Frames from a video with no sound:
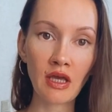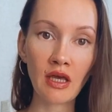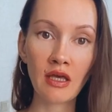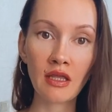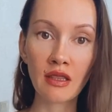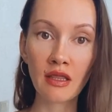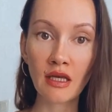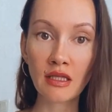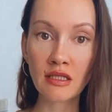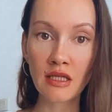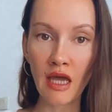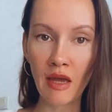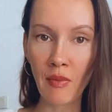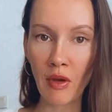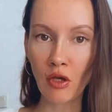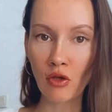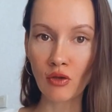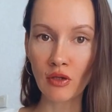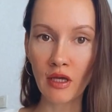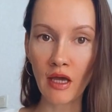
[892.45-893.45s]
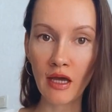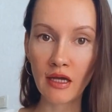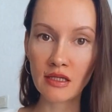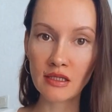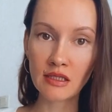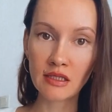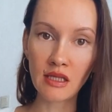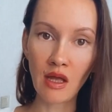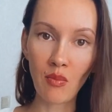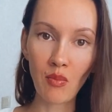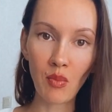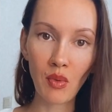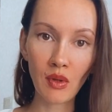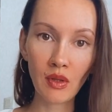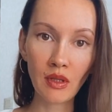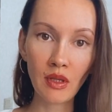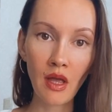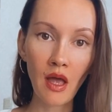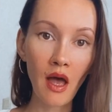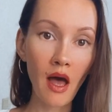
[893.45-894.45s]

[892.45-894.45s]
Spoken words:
At that time, I only had a sample.